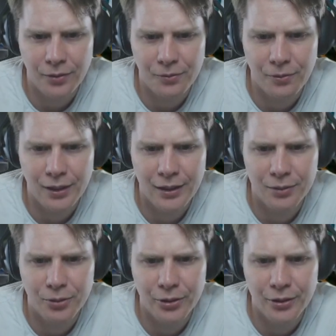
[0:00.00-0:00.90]
Really
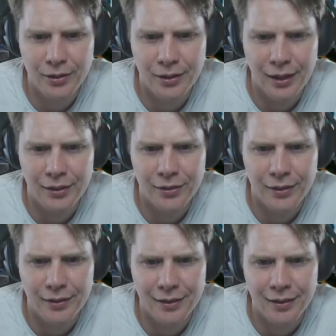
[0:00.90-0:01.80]
want
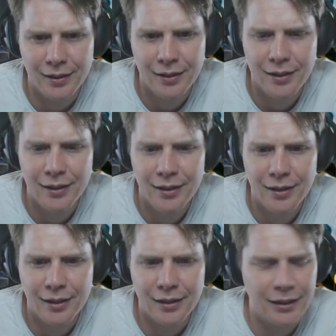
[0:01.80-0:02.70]
Lation to
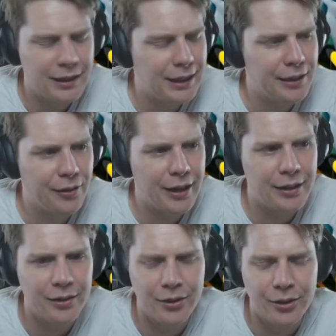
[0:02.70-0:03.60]
clear out
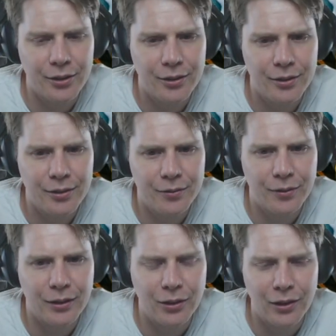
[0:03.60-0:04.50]
your
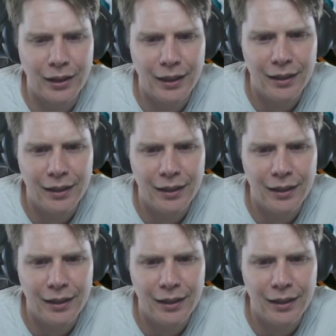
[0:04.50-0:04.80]
front line there.